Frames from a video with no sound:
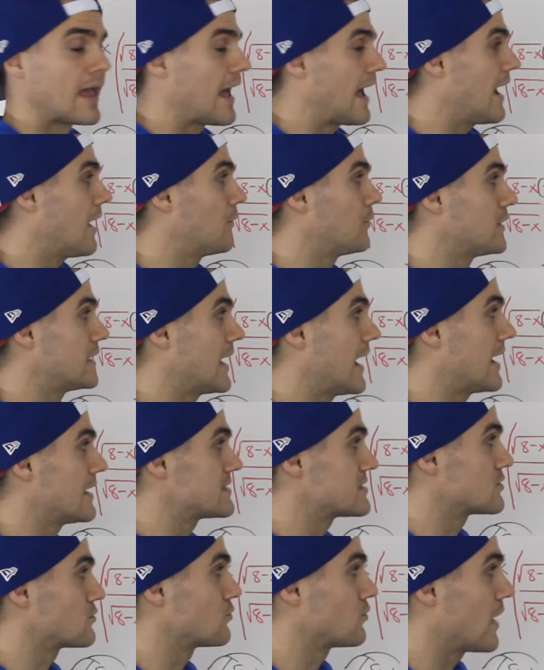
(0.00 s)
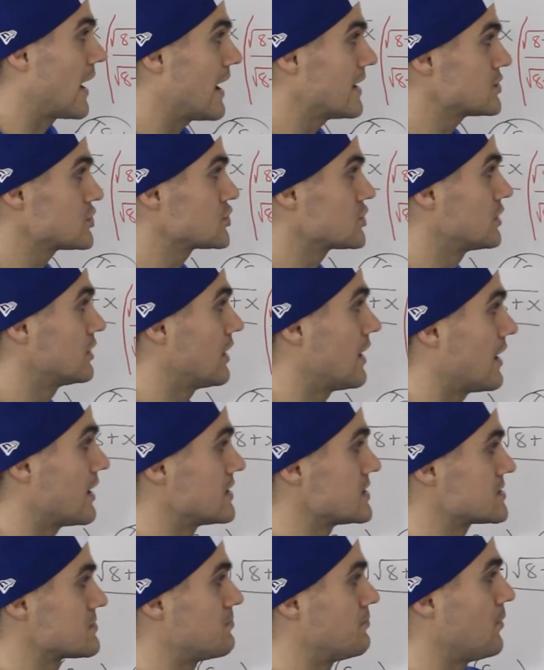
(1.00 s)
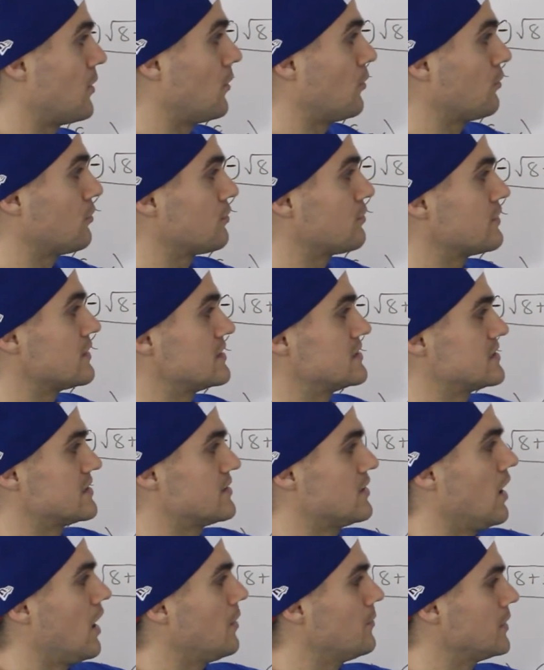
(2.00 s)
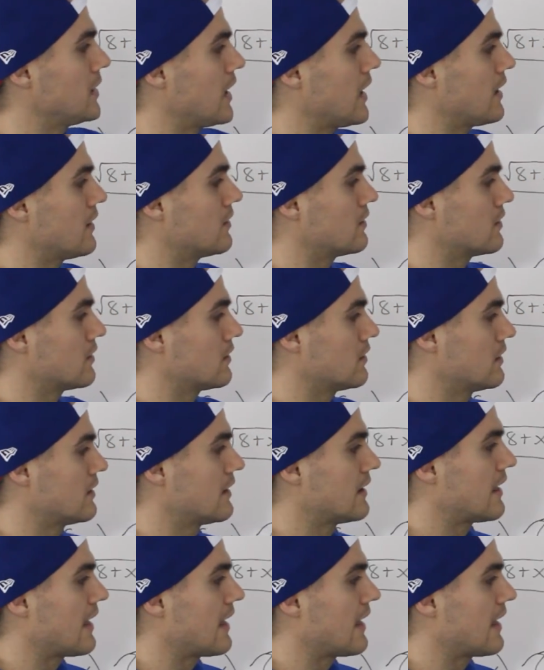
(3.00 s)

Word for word: how we had to rationalize both the denominator